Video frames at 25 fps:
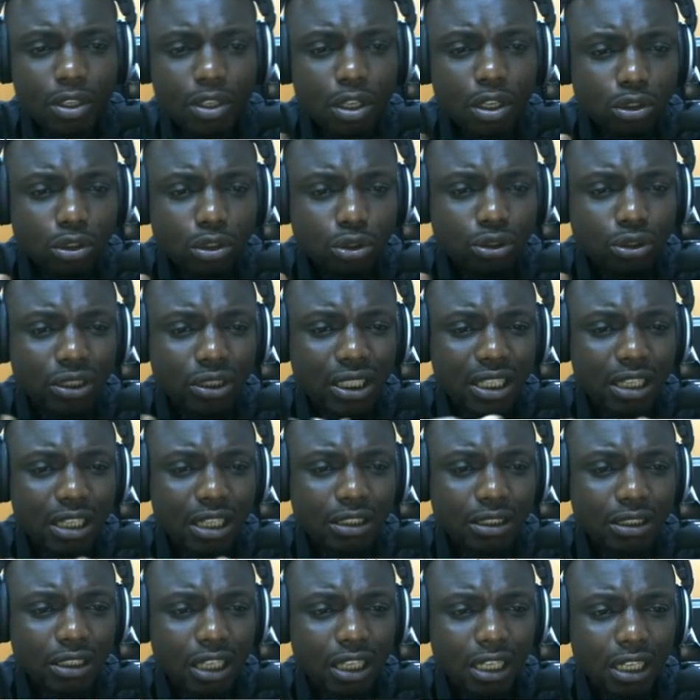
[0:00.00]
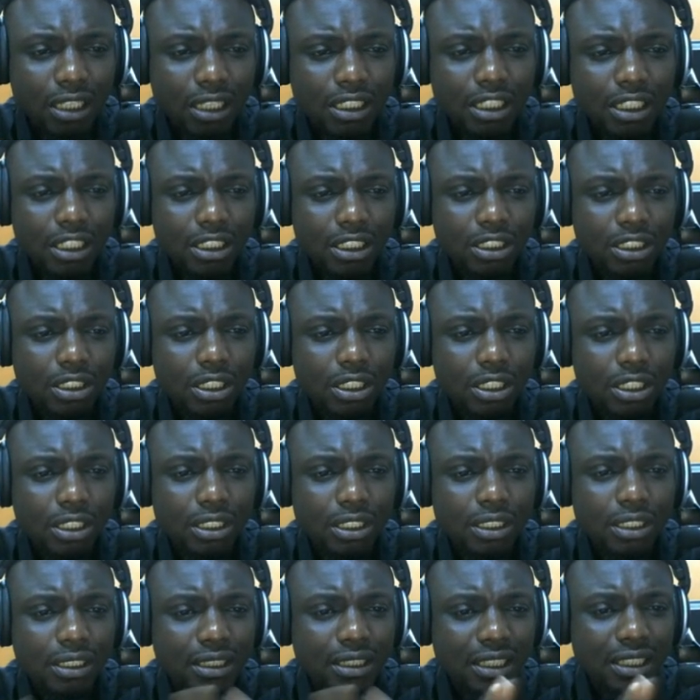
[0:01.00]
to take
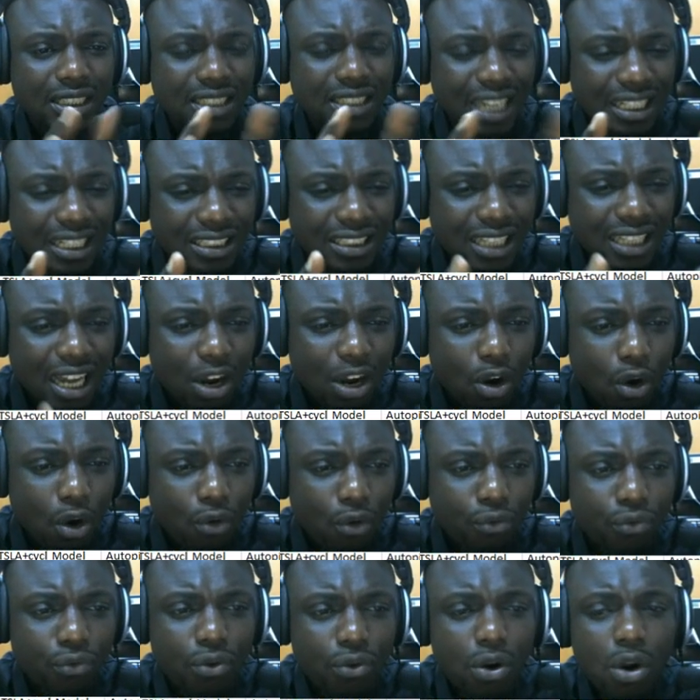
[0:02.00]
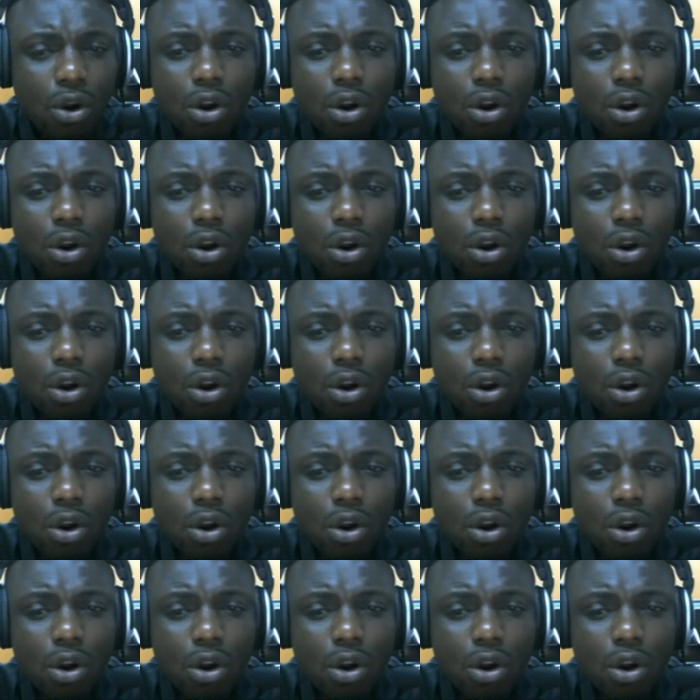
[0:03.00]
the data of